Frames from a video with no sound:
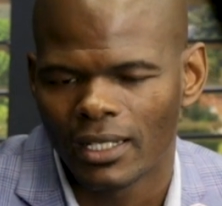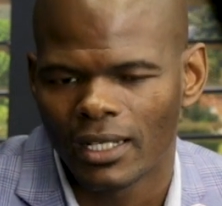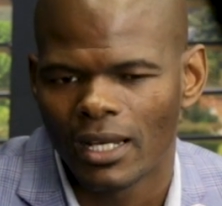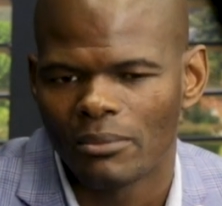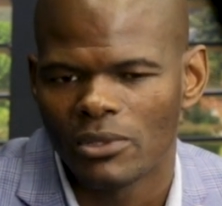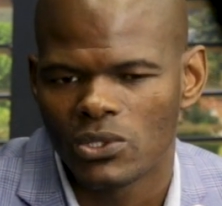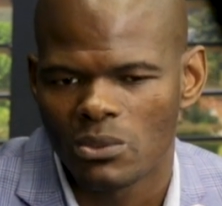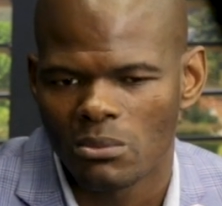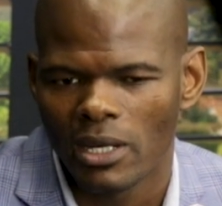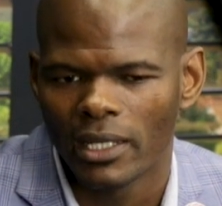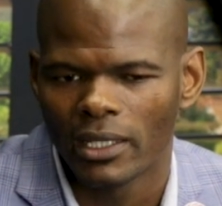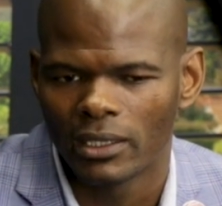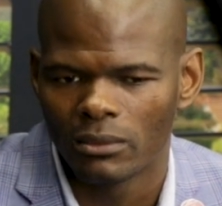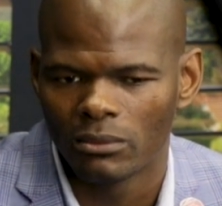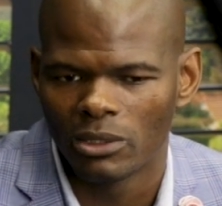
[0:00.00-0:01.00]
coming to
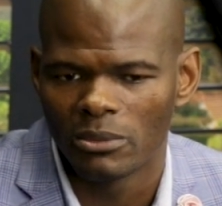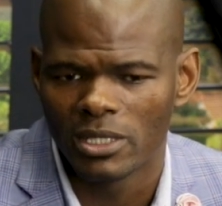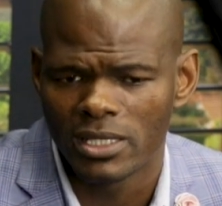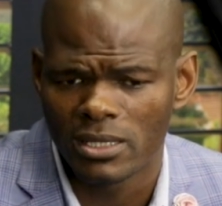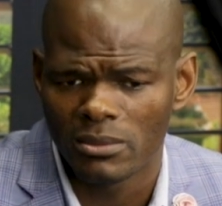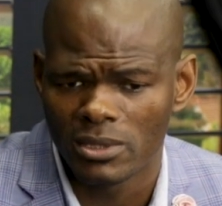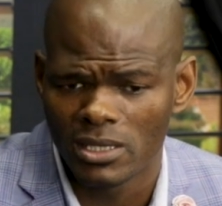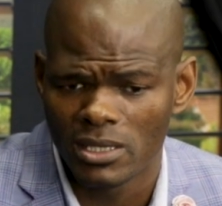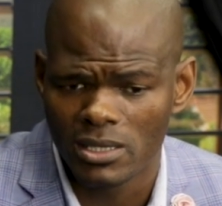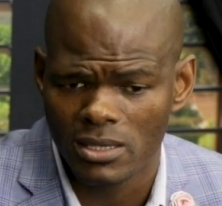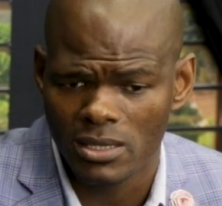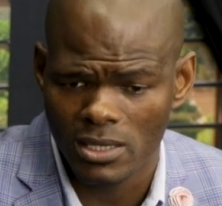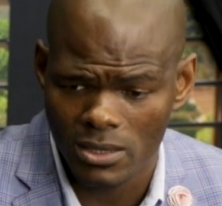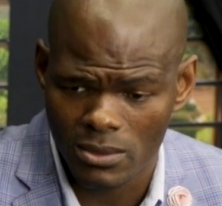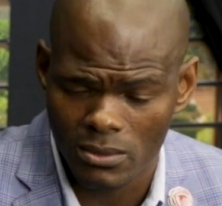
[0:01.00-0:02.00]
mind at the moment, I mean,
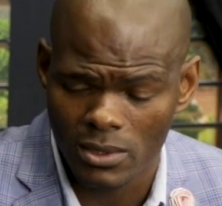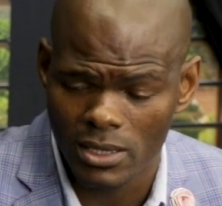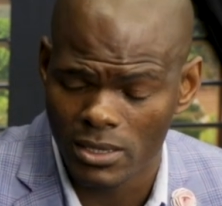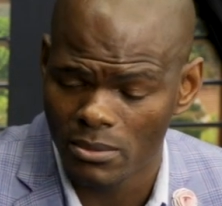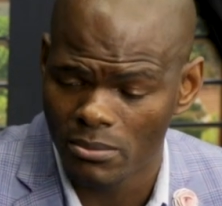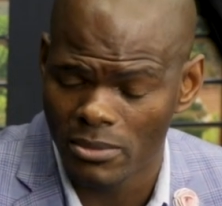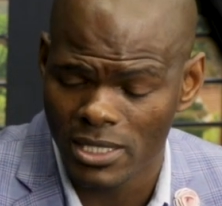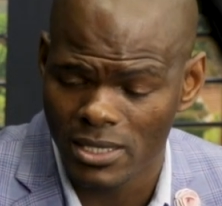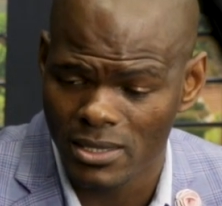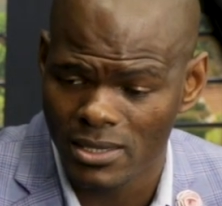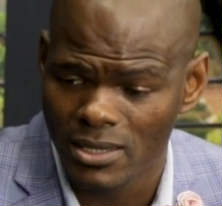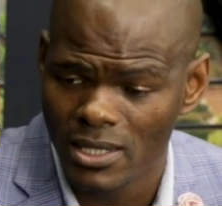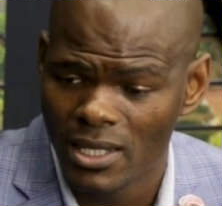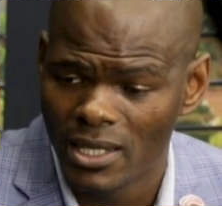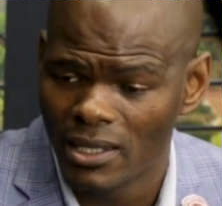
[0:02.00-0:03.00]
is a business,